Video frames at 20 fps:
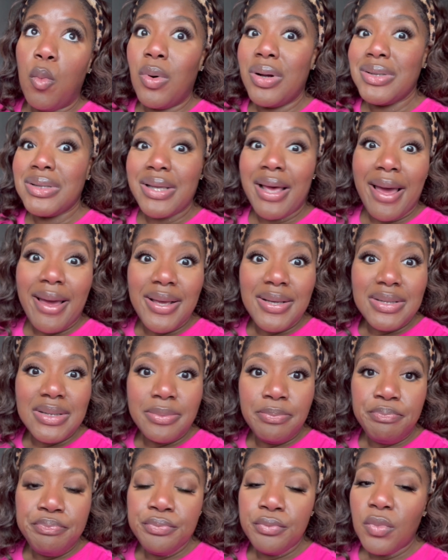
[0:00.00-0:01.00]
size
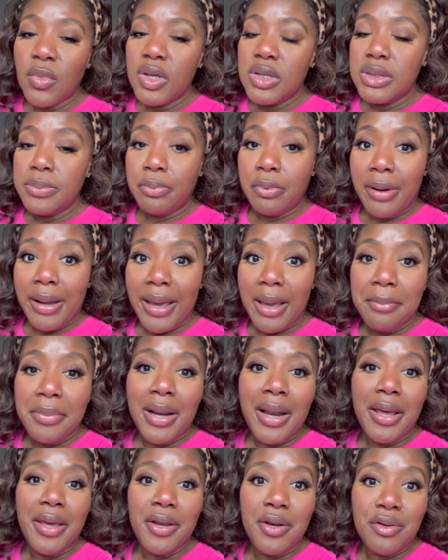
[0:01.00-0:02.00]
spray, but I
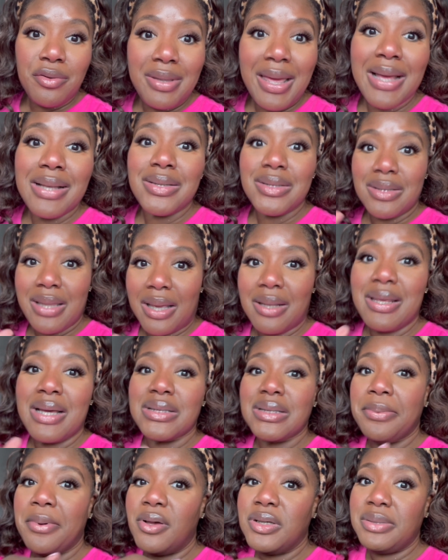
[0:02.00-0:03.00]
hear that's
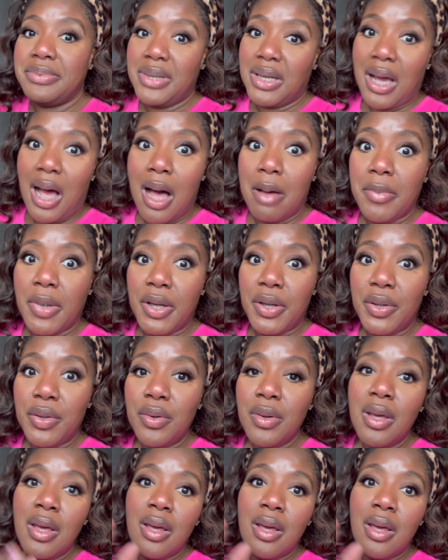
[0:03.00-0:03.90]
supposed to be the combo.